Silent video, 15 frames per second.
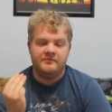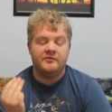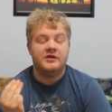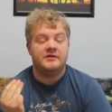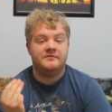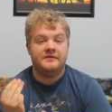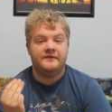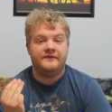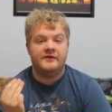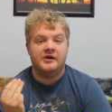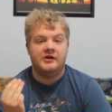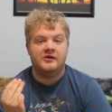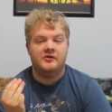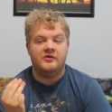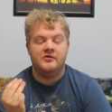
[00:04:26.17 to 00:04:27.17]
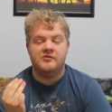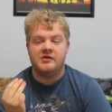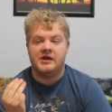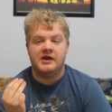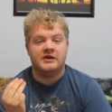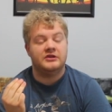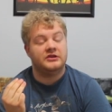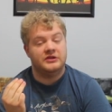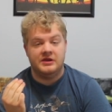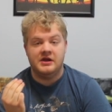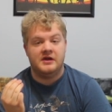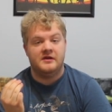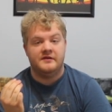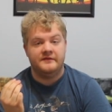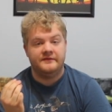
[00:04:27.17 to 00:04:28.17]
Willem Dafoe, who I
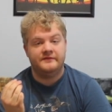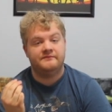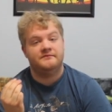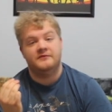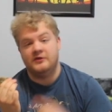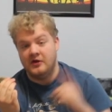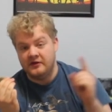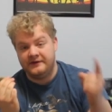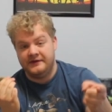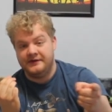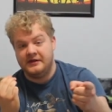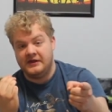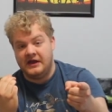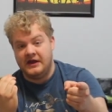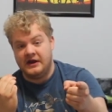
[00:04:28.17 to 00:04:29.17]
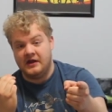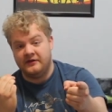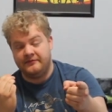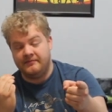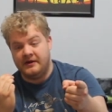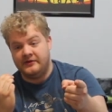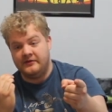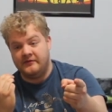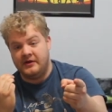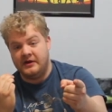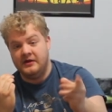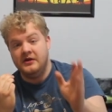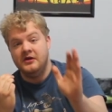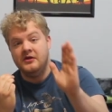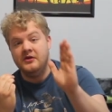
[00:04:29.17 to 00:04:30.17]
love. Go see The Lighthouse, by the way.